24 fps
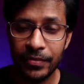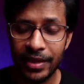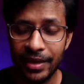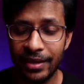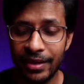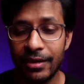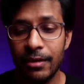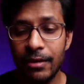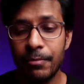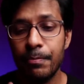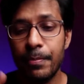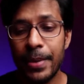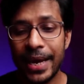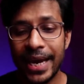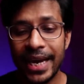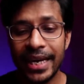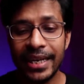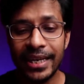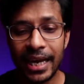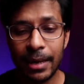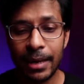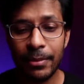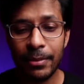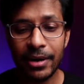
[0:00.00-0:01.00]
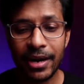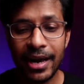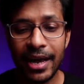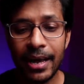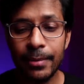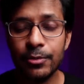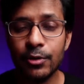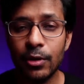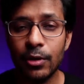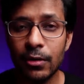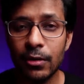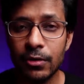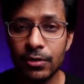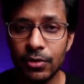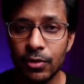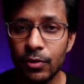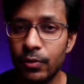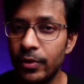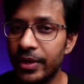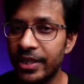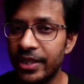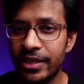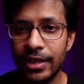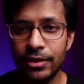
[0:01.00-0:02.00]
There are paid camera apps also
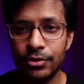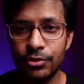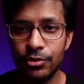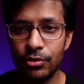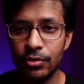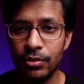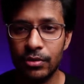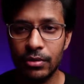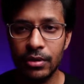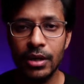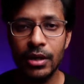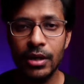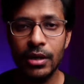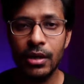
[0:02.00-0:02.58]
which can shoot,